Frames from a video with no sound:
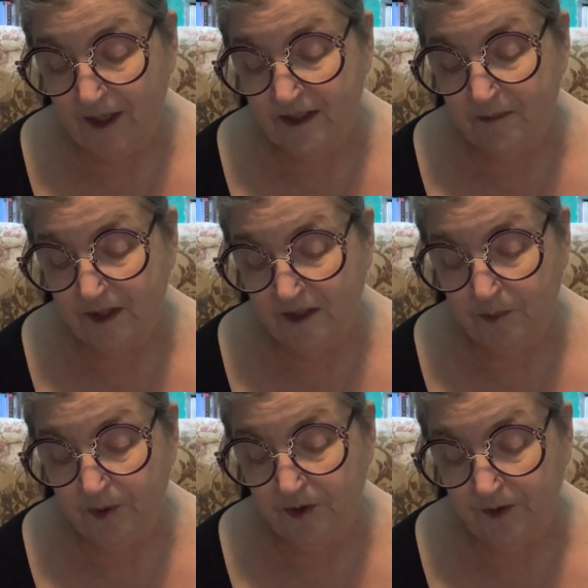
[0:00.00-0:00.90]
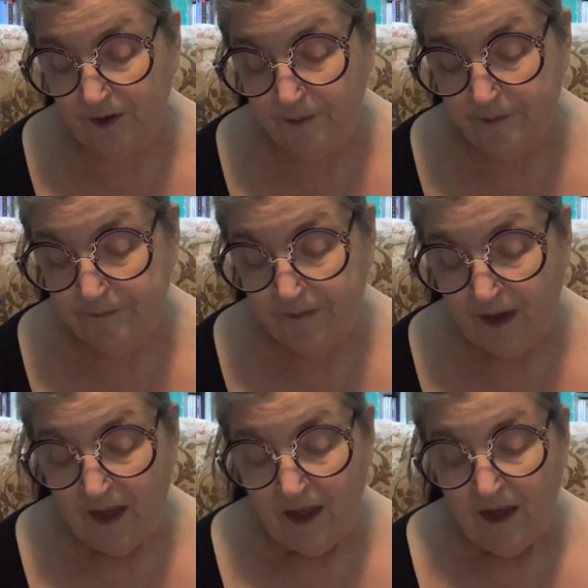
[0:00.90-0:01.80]
some disapproval.
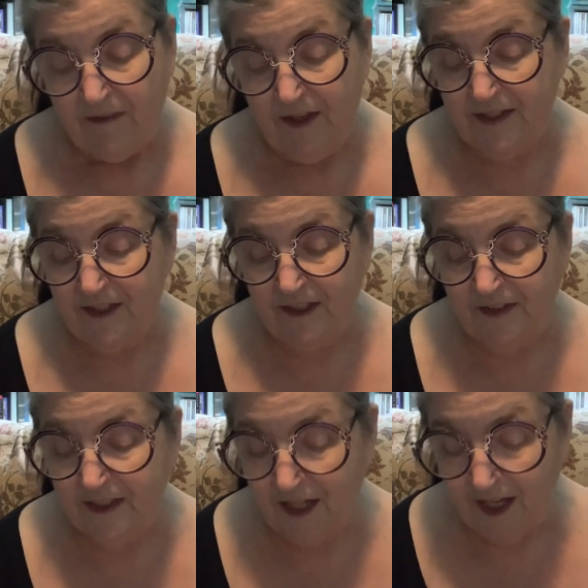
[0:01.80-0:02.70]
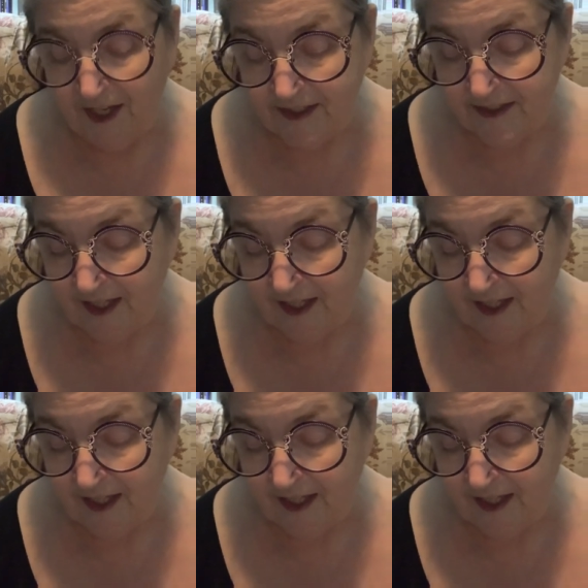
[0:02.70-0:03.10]
They'd done the diets,